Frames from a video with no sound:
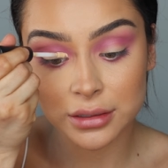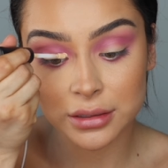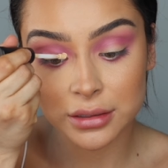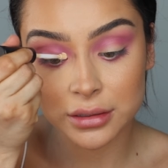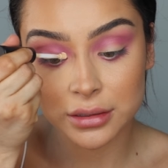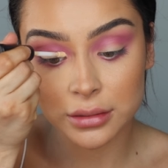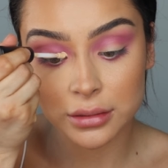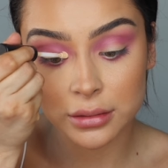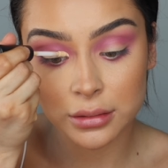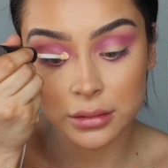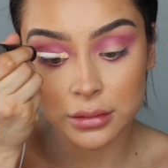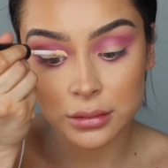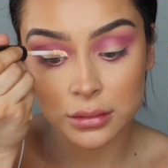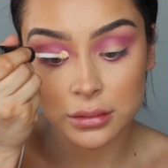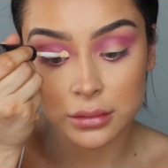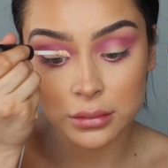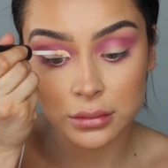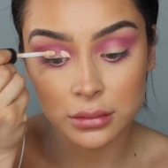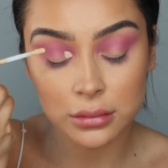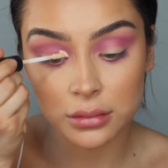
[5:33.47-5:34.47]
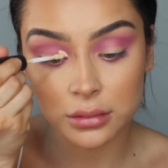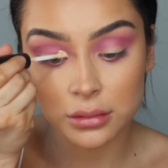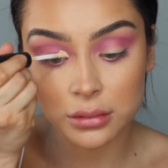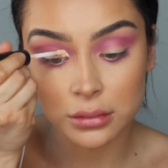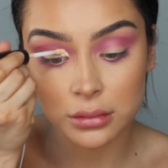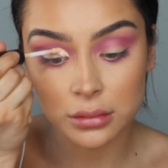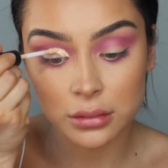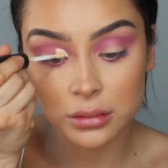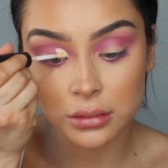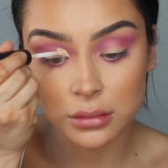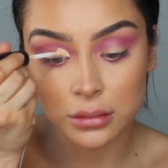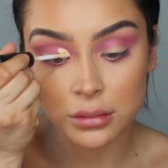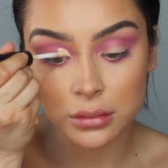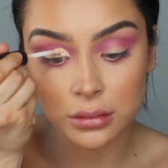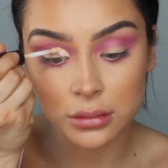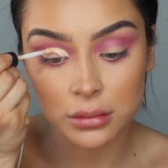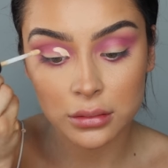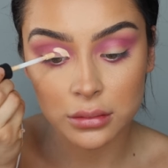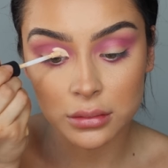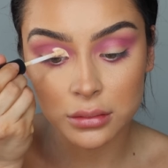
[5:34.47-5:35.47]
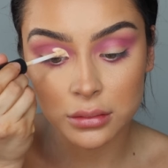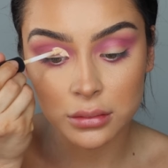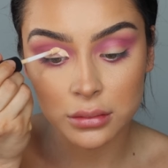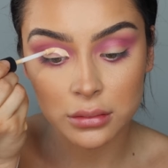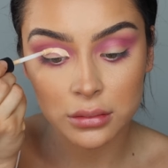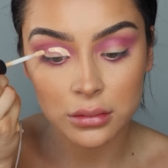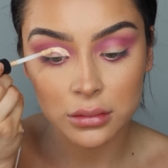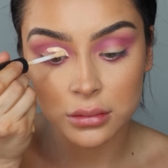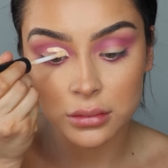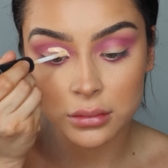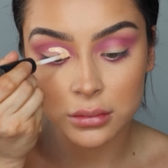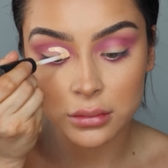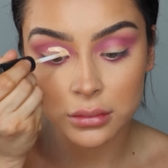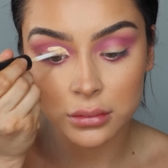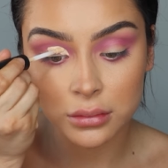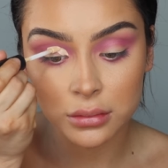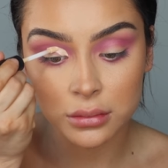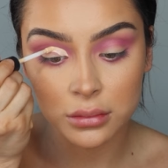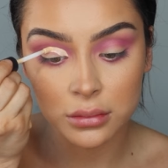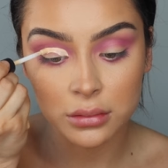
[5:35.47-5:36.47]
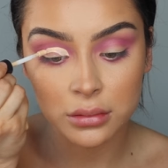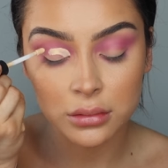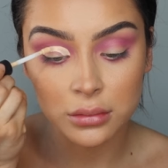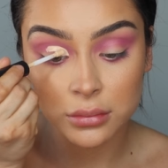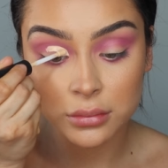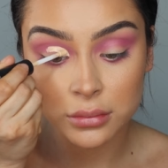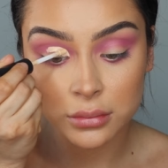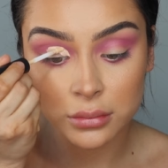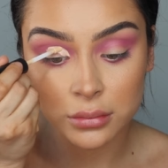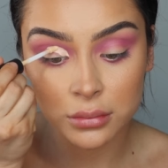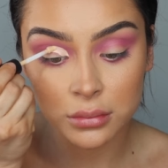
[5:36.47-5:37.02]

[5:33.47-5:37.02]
Nobody speaks.